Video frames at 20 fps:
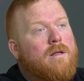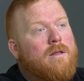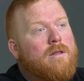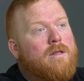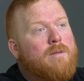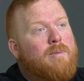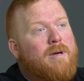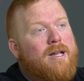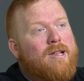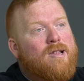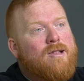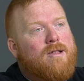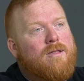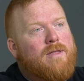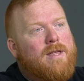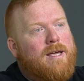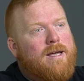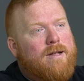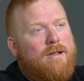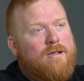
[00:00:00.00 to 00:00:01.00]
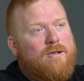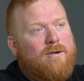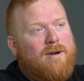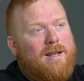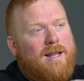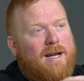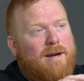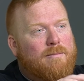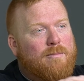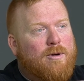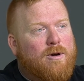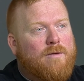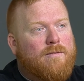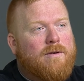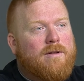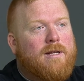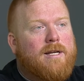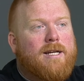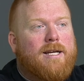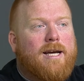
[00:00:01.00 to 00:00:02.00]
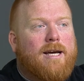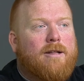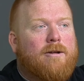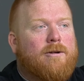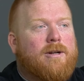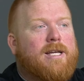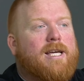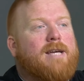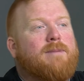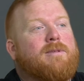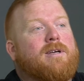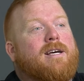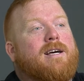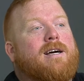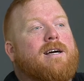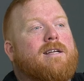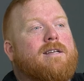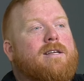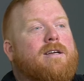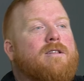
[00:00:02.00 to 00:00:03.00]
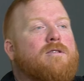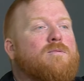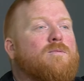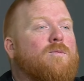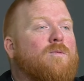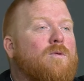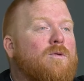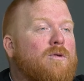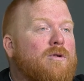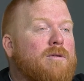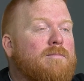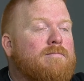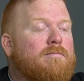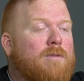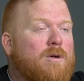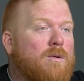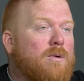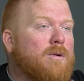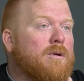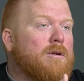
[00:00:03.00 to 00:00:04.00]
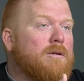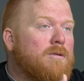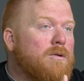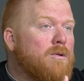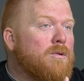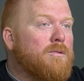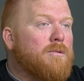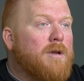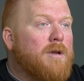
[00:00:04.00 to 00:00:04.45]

The pieces of the insert align perfectly together to keep the contents warm or cold